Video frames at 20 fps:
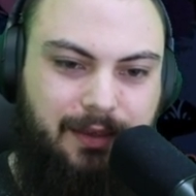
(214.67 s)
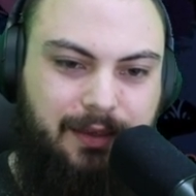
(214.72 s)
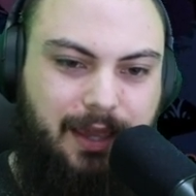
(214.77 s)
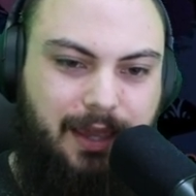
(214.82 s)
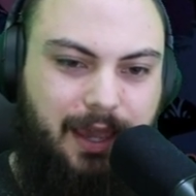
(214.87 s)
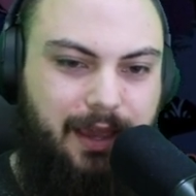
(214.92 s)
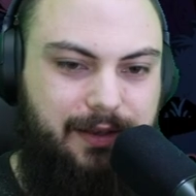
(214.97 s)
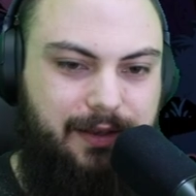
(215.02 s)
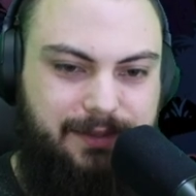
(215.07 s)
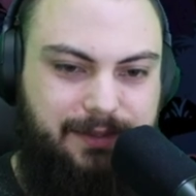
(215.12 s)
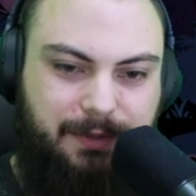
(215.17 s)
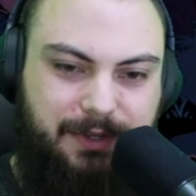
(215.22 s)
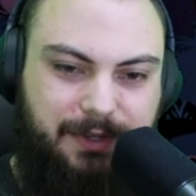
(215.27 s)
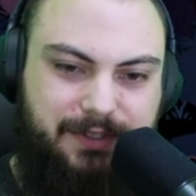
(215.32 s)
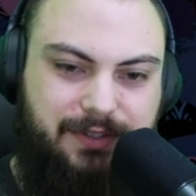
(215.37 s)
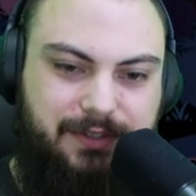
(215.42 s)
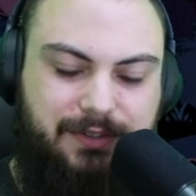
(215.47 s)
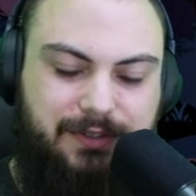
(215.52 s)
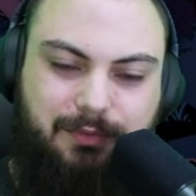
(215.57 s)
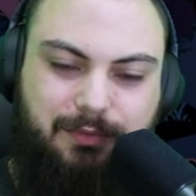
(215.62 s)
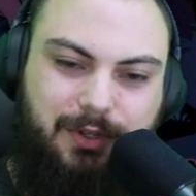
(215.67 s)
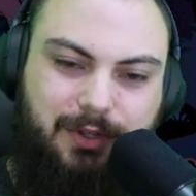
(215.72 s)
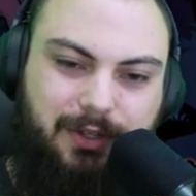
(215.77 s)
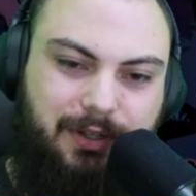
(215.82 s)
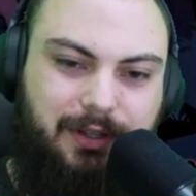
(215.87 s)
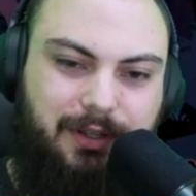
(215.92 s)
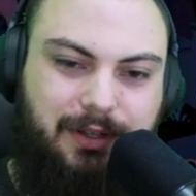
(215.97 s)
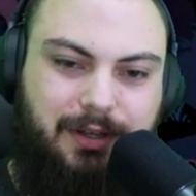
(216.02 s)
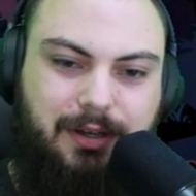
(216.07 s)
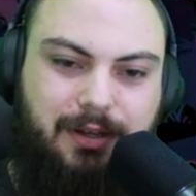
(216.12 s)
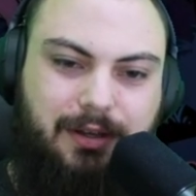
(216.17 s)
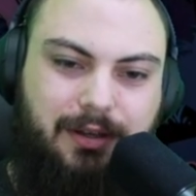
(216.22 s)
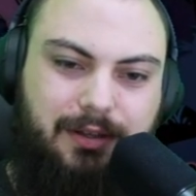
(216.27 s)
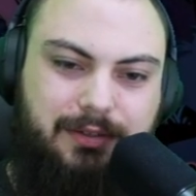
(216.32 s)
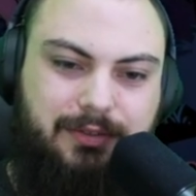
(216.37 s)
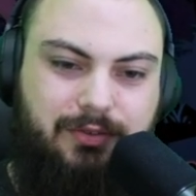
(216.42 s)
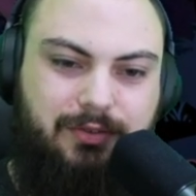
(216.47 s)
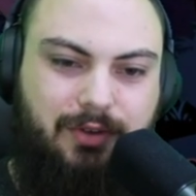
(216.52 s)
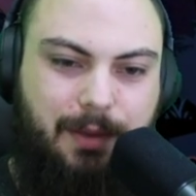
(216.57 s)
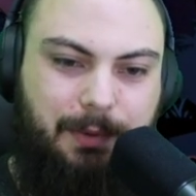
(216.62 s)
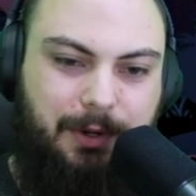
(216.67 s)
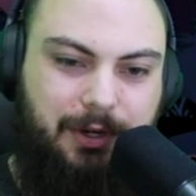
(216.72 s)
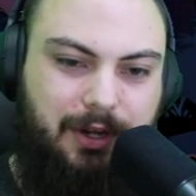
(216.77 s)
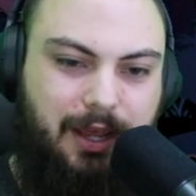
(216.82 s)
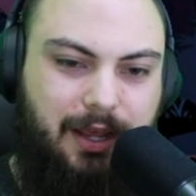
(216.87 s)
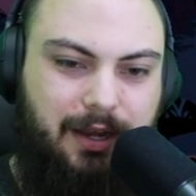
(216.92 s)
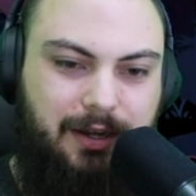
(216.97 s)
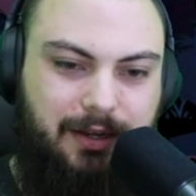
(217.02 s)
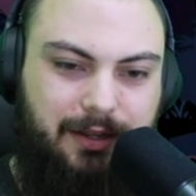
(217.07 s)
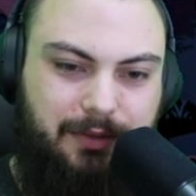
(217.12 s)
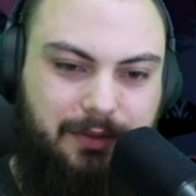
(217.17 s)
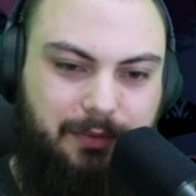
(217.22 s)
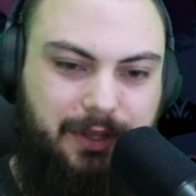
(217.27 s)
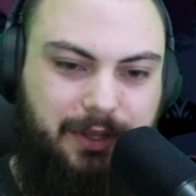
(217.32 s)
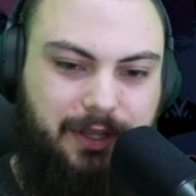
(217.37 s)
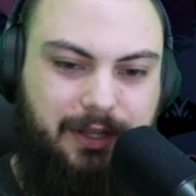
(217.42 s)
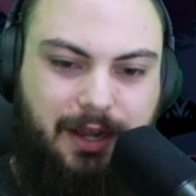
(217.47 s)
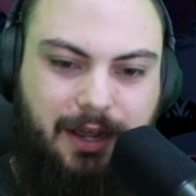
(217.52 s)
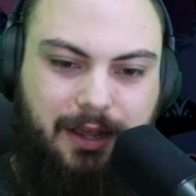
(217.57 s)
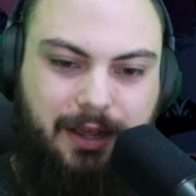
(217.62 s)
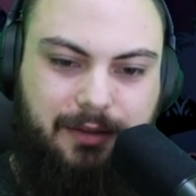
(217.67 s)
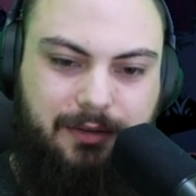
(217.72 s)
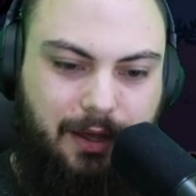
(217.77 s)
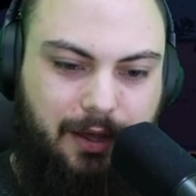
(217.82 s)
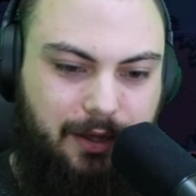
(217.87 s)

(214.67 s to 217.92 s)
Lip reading: Chaos monsters will drop Arcana when they die.